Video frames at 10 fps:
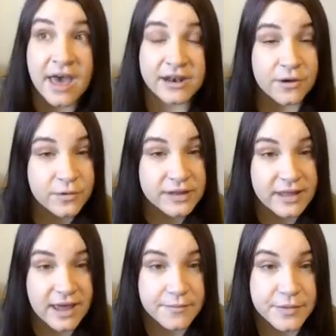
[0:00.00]
And not only
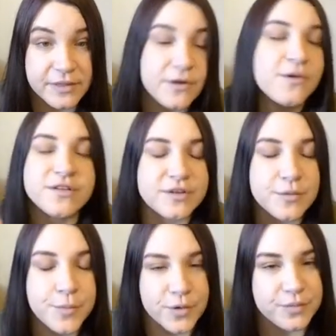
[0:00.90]
that, but they're
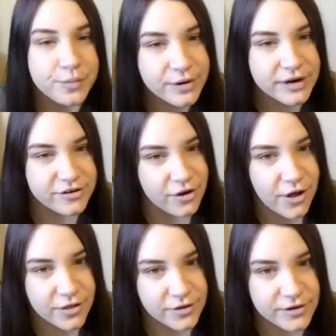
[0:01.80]
also both British
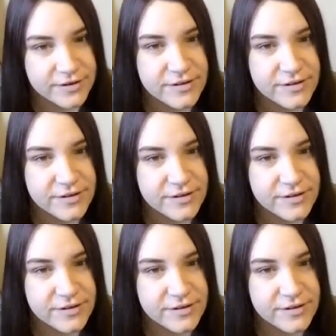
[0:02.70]
authors,